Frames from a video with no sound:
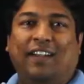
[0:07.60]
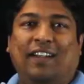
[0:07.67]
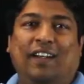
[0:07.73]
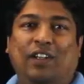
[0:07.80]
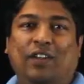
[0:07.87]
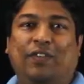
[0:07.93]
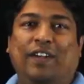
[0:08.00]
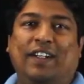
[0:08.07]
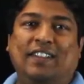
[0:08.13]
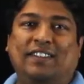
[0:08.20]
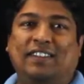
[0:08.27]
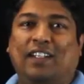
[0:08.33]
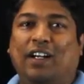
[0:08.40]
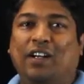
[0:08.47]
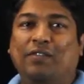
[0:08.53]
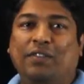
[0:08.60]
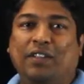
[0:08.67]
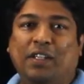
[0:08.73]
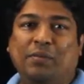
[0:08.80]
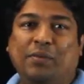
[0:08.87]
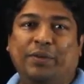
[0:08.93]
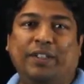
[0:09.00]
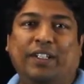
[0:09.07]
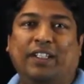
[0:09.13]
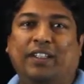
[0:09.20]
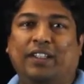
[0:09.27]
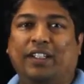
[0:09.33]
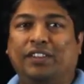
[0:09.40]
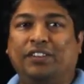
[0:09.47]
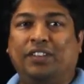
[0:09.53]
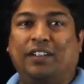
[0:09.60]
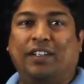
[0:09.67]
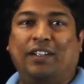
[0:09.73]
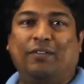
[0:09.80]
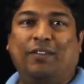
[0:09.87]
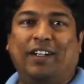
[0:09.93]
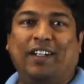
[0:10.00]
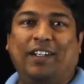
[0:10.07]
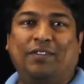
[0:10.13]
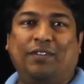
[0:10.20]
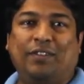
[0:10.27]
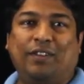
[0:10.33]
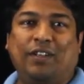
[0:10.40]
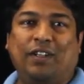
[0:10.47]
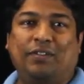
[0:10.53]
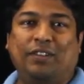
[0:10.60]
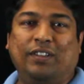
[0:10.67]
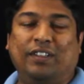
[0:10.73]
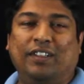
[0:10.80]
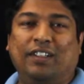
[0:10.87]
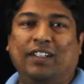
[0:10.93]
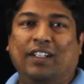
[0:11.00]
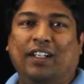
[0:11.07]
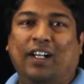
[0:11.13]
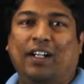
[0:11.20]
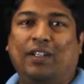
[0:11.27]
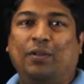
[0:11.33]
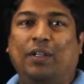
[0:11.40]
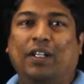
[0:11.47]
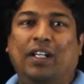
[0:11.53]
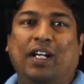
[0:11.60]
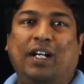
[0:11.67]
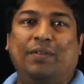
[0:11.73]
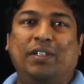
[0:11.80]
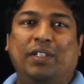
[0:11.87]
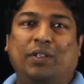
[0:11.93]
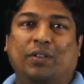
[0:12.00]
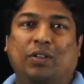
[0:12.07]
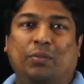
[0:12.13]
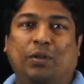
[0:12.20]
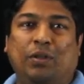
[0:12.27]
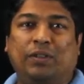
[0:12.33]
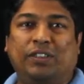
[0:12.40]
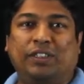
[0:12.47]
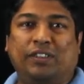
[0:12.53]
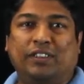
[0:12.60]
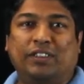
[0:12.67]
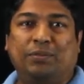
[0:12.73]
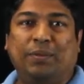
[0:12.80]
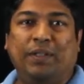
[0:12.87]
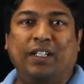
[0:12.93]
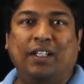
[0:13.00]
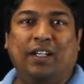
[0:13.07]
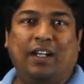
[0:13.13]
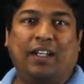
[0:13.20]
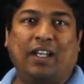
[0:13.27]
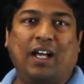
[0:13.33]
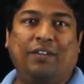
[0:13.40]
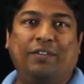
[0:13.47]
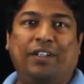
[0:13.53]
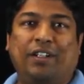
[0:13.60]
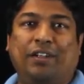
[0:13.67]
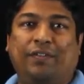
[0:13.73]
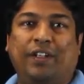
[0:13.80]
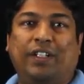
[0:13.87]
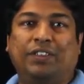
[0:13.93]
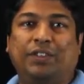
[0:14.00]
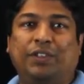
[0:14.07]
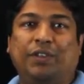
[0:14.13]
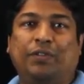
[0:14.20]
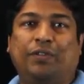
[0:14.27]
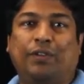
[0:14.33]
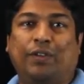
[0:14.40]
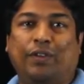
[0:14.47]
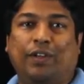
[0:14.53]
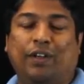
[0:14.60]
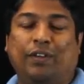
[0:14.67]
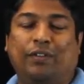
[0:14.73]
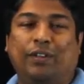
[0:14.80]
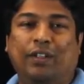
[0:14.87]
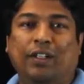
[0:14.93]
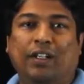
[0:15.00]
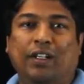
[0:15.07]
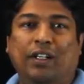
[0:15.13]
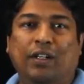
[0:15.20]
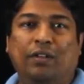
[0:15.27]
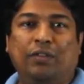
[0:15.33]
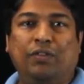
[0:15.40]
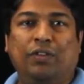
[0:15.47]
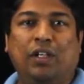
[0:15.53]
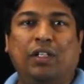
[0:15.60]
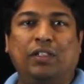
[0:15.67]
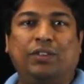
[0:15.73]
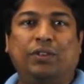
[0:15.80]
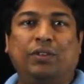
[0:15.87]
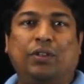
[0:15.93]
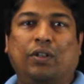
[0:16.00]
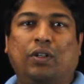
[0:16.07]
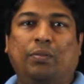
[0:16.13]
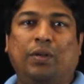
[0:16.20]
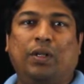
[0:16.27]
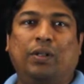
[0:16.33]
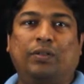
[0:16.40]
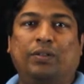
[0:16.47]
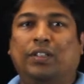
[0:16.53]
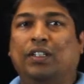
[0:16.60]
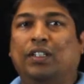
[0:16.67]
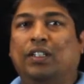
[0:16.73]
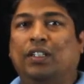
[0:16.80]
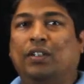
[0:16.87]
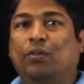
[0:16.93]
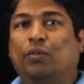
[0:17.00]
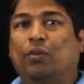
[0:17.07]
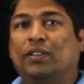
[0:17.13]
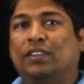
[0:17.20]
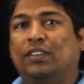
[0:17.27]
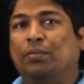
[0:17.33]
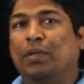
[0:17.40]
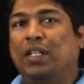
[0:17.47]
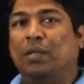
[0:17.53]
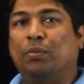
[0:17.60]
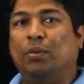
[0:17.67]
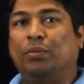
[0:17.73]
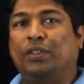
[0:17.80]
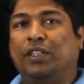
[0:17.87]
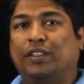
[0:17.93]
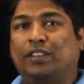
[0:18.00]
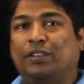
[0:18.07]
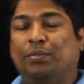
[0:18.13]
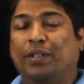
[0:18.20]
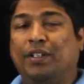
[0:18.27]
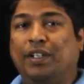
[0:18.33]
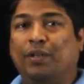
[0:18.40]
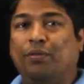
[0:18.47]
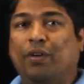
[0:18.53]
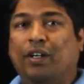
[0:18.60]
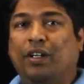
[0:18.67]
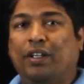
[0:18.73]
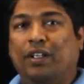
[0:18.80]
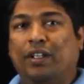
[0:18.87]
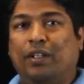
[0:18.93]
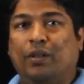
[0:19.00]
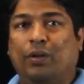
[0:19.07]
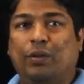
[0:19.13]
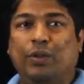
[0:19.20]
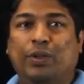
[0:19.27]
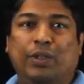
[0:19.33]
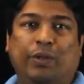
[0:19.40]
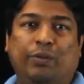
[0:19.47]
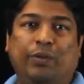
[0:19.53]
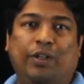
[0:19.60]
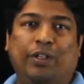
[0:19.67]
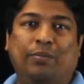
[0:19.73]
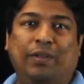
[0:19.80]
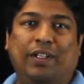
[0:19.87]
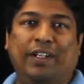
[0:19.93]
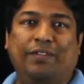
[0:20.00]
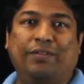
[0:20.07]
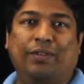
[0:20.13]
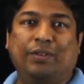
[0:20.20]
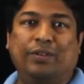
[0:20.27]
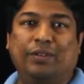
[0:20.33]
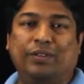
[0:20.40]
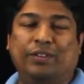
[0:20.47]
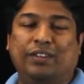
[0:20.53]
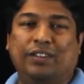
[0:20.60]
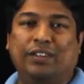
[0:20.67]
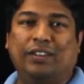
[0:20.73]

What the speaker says: Hello friends, I'm Vinay Mote, nature and wildlife photographer, and today I will talk about shutter speed and how it affects your photograph. We will also talk about what's the minimum shutter speed required in order to avoid blurry photos.